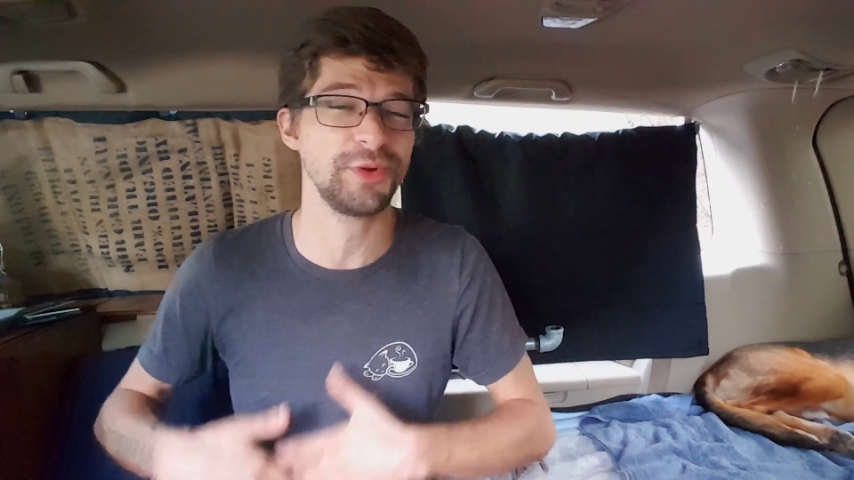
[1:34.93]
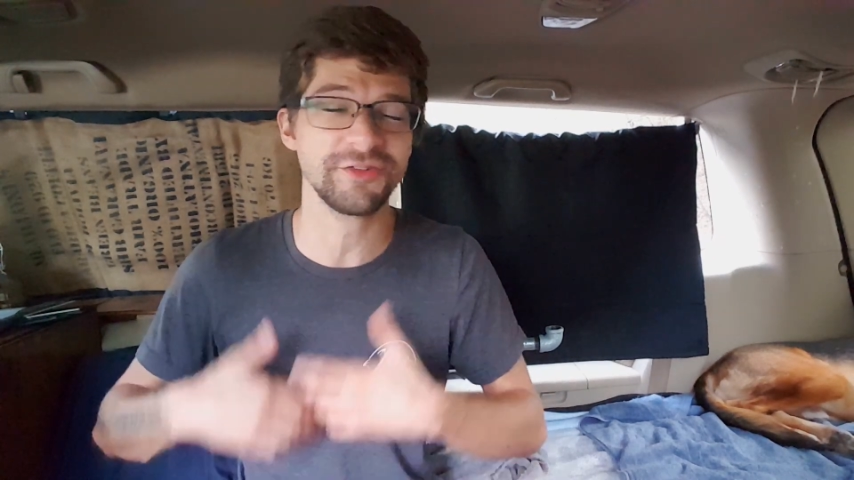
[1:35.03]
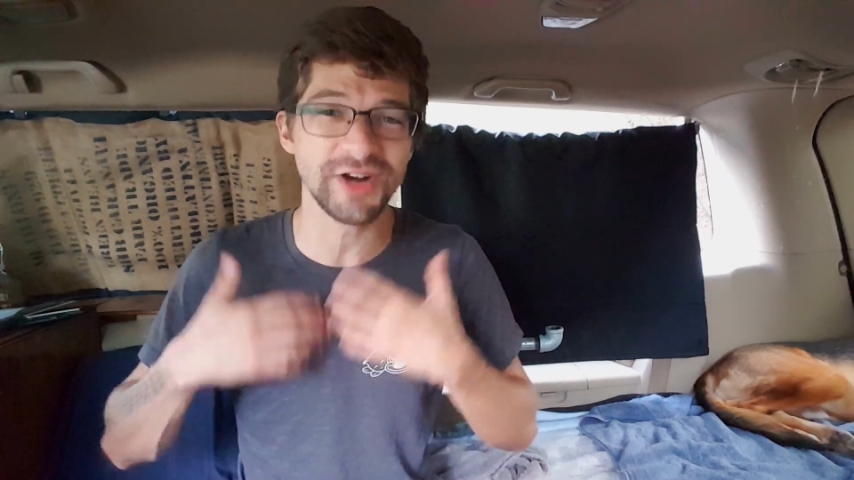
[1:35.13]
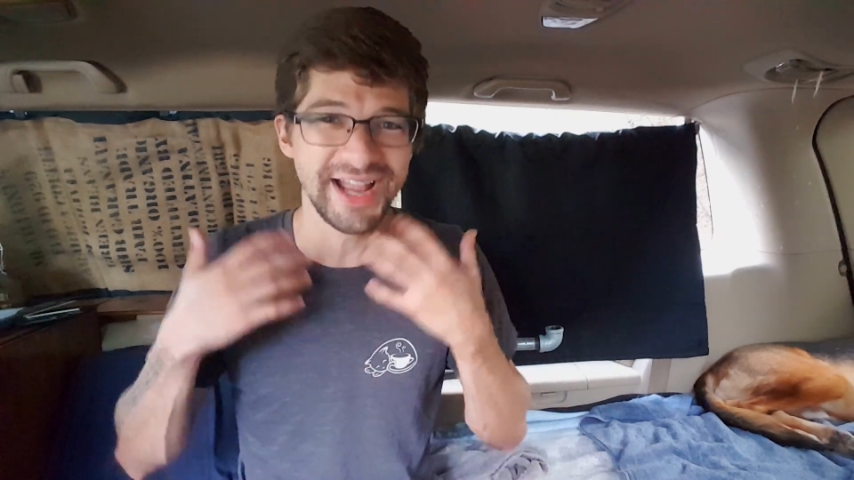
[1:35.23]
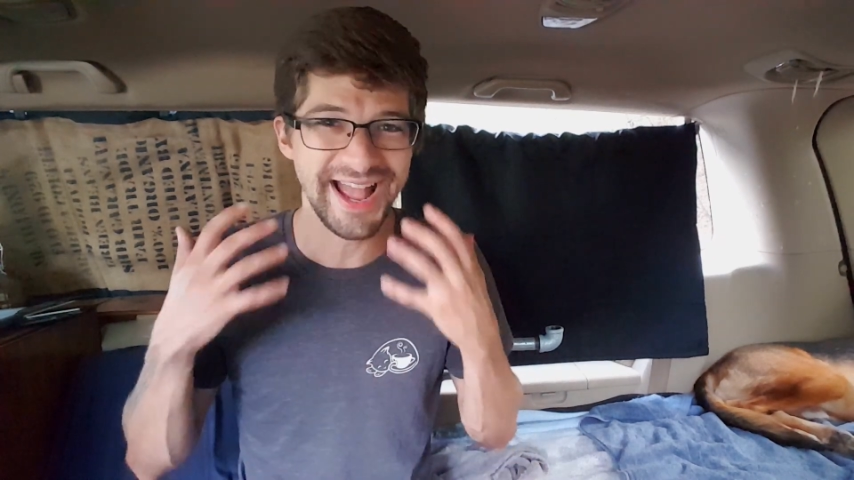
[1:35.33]

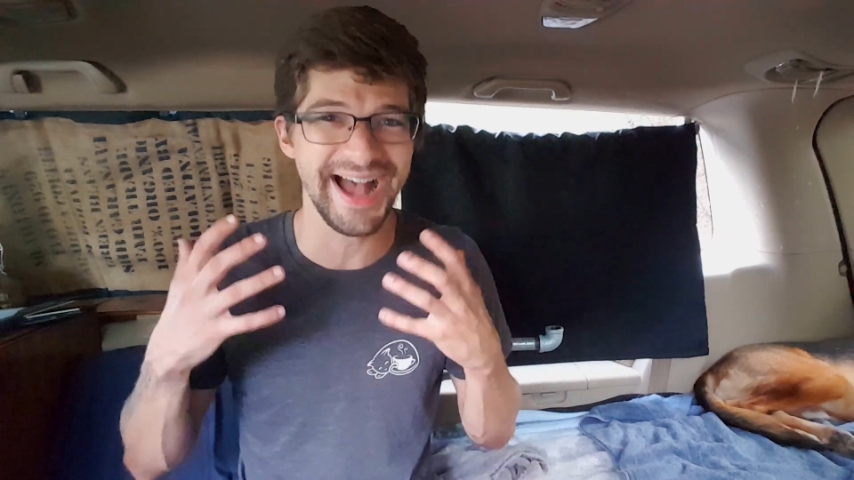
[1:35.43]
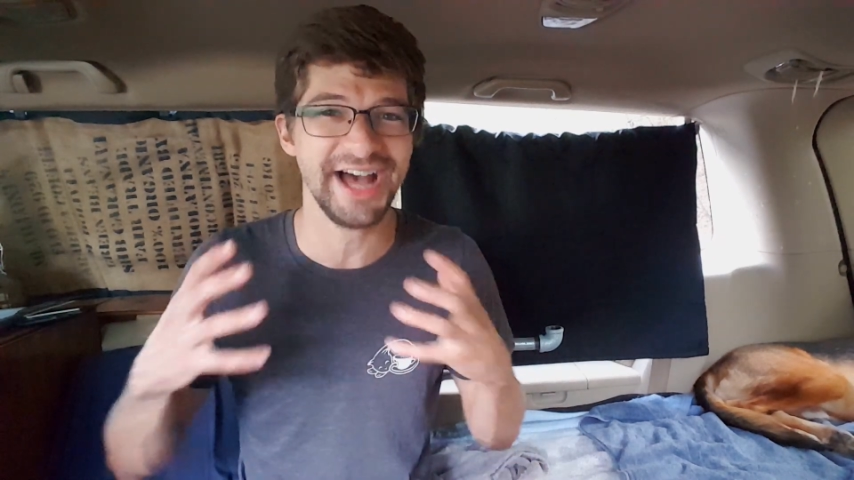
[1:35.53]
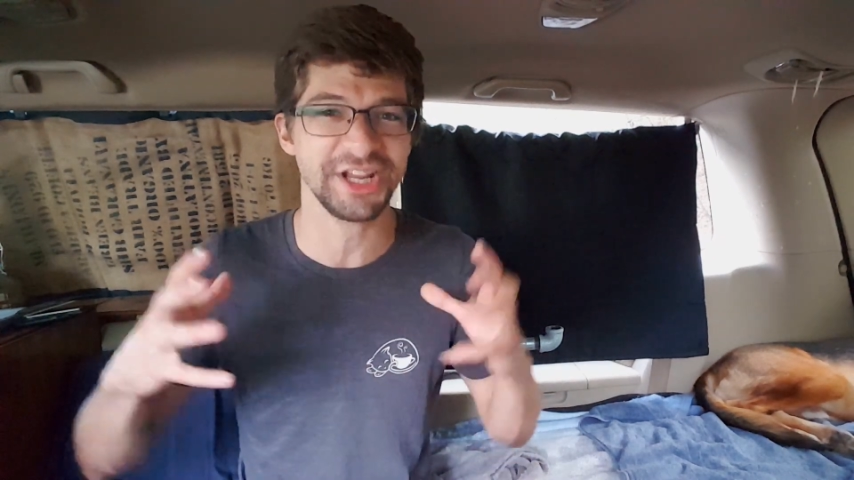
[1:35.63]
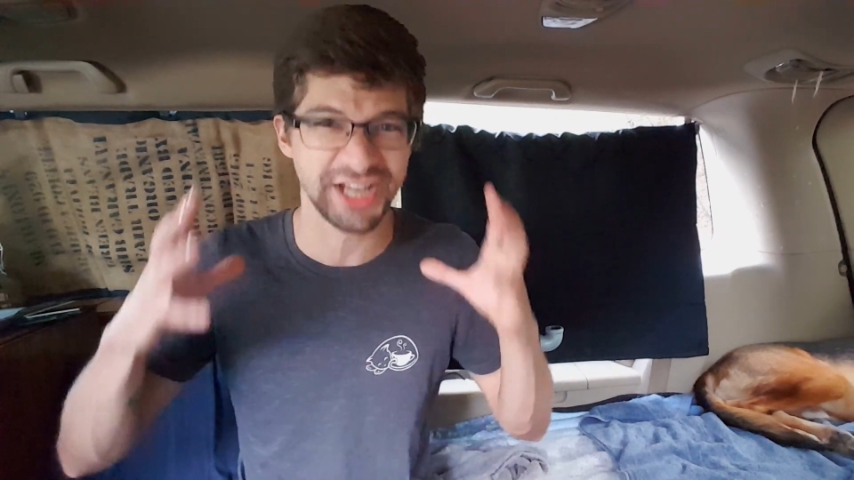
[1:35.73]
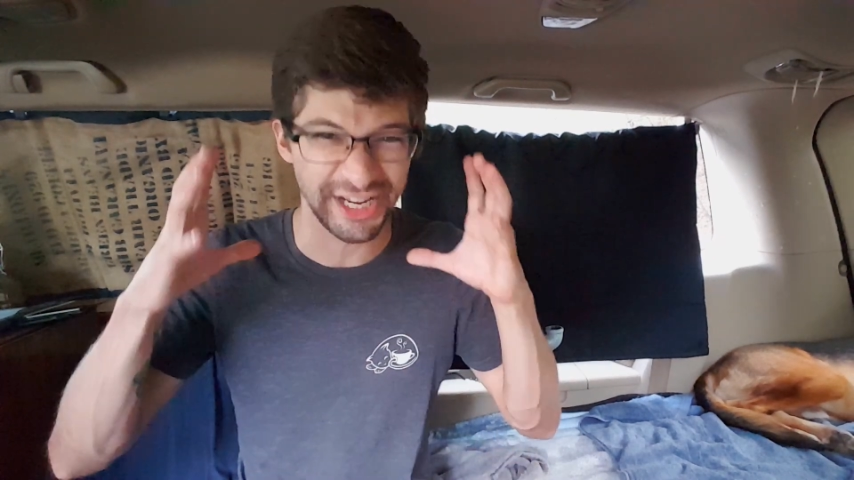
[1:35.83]
whenever I
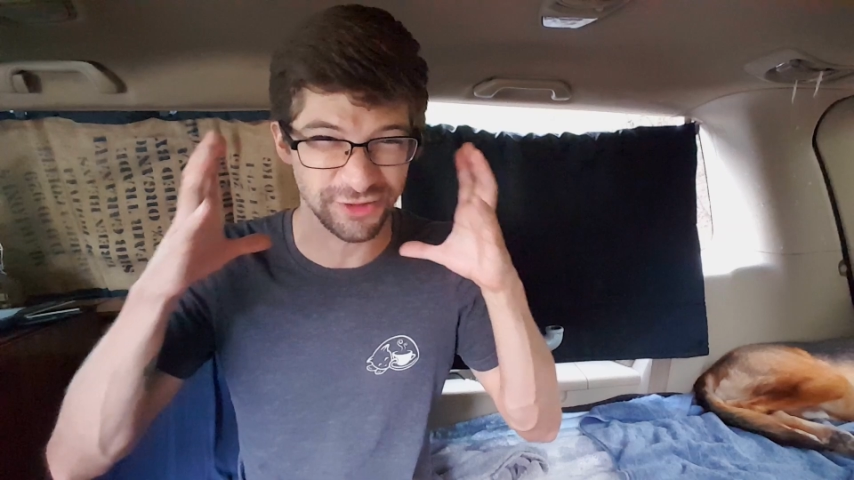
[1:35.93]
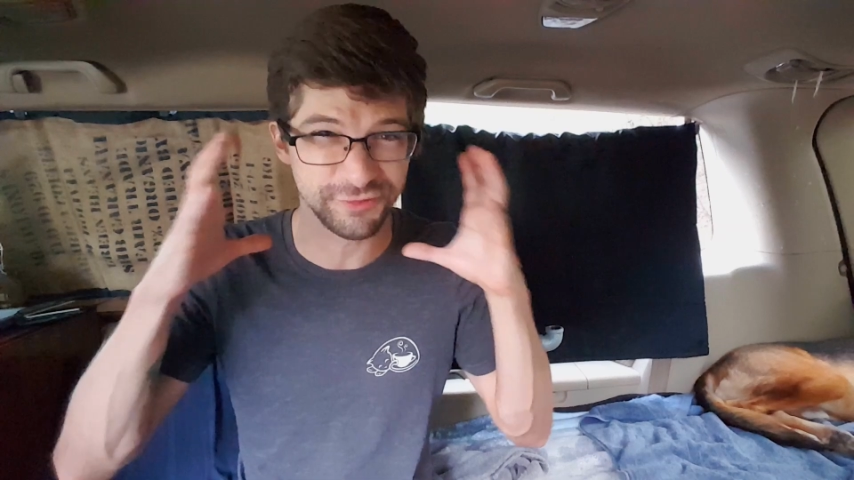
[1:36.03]
had a kind of